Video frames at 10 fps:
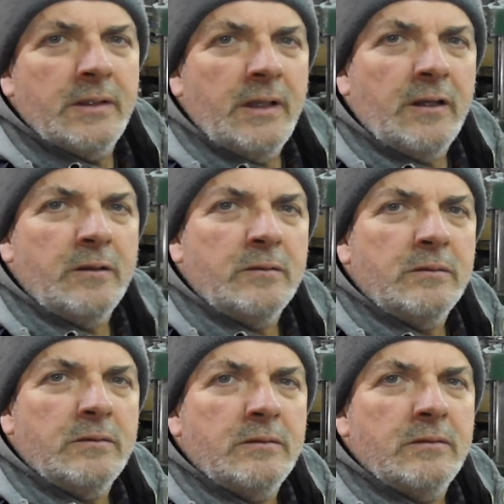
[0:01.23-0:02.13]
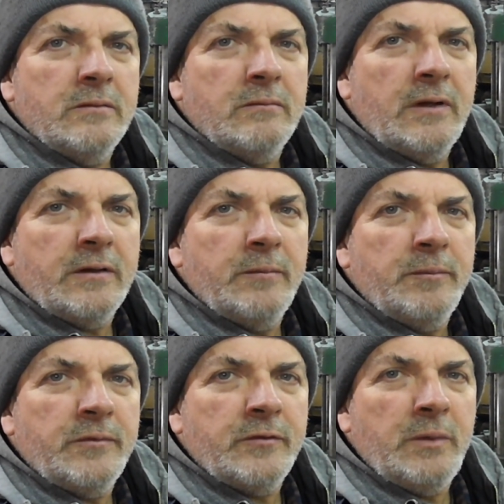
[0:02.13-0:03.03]
Hello,
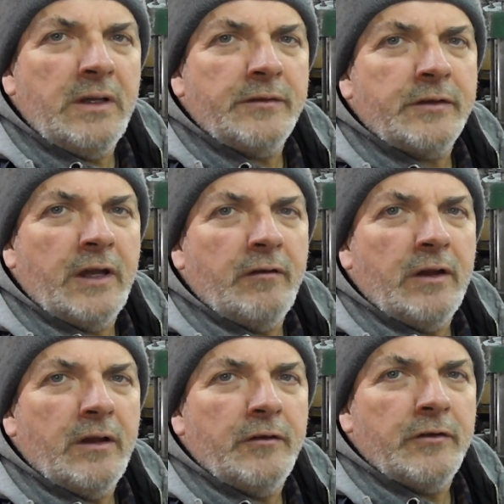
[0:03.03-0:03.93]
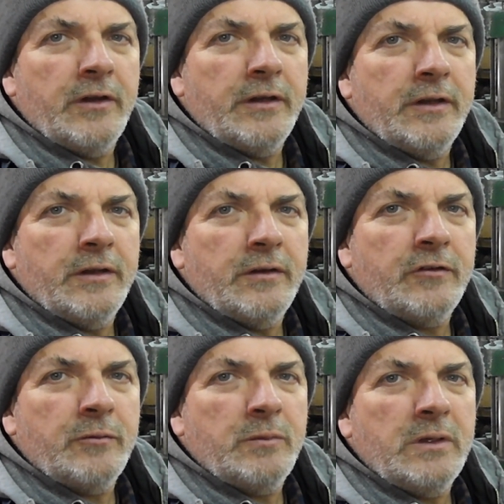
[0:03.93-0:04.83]
welcome to Mart's garage on a
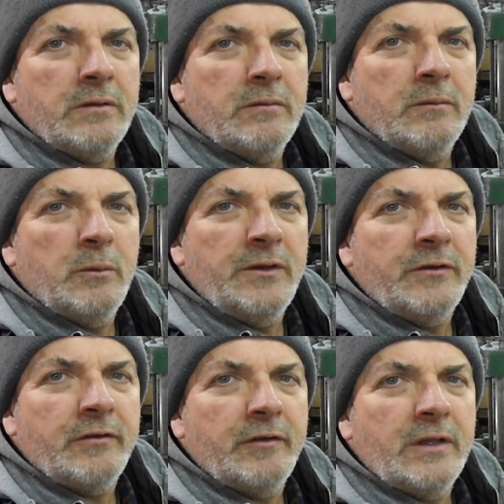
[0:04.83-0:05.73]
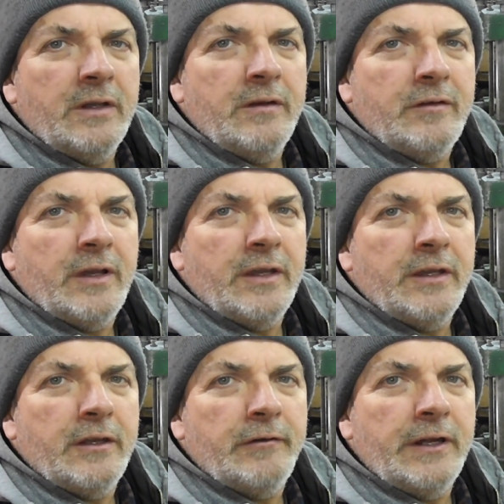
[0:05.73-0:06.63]
somewhat wintry day
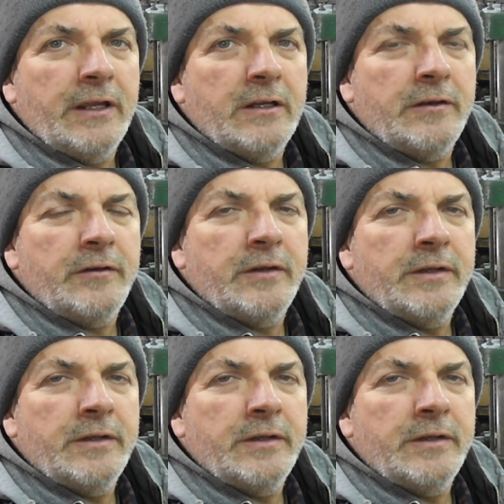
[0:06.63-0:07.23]
here in England.